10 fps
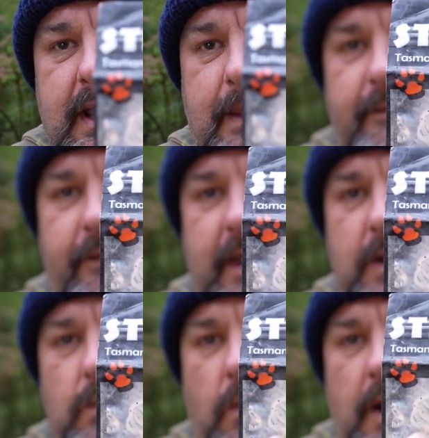Nymph
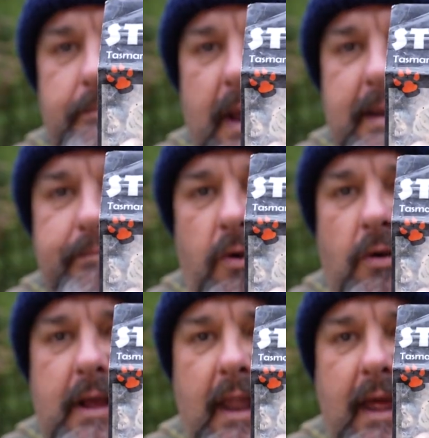in white bait
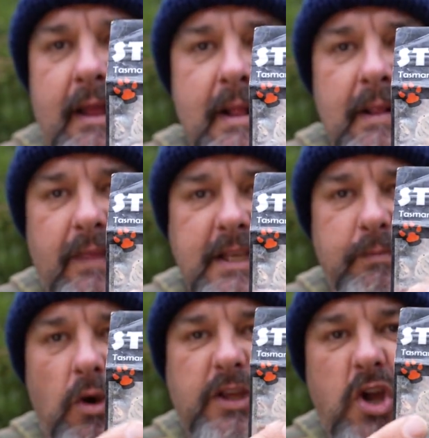pearl colour. That's
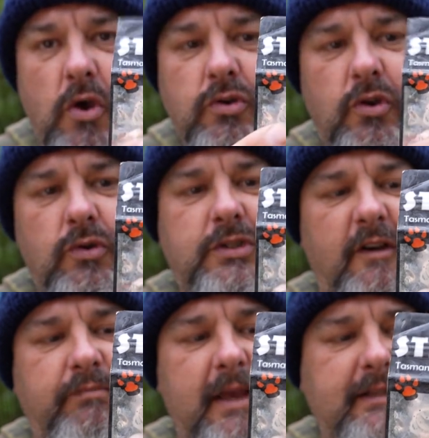my go-to
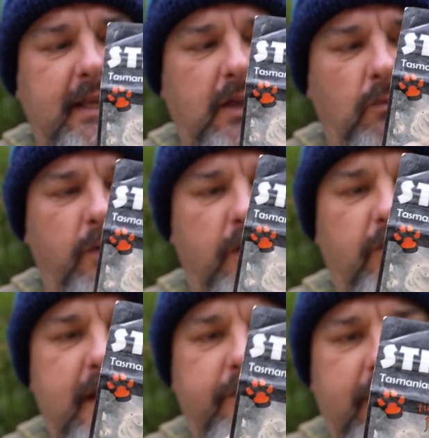soft plastic when I'm
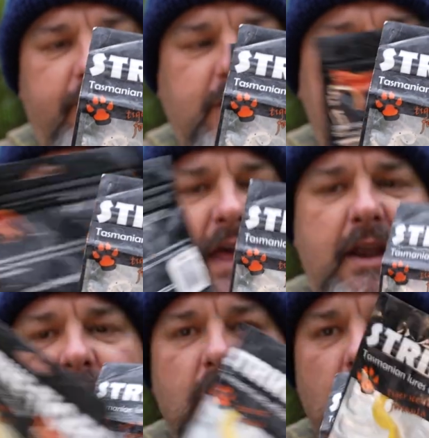red fin fishing that,
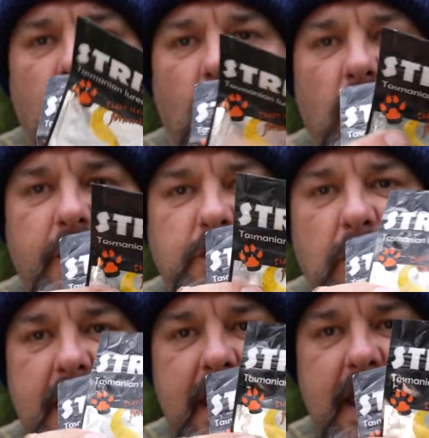or this
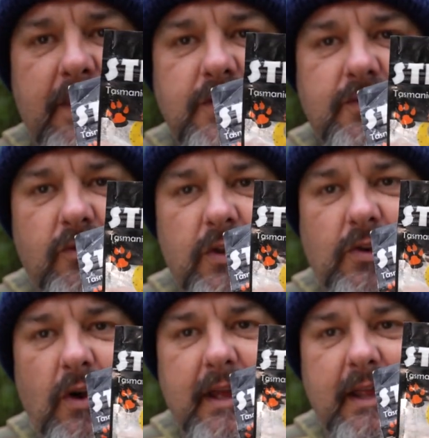one here, the Strike
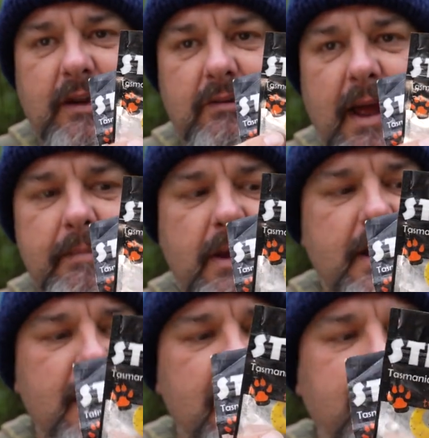Tiger Grub
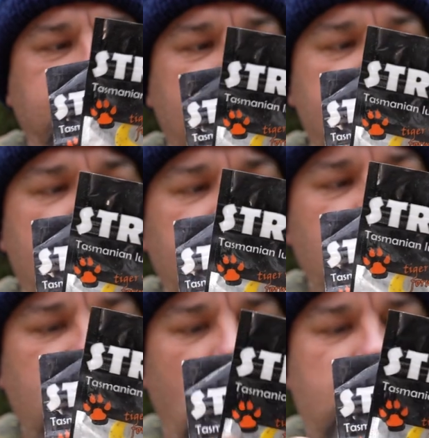in banana
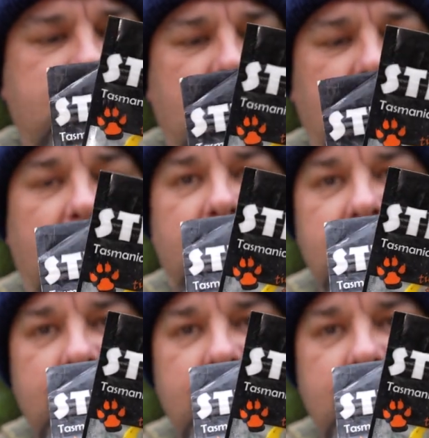shock colour.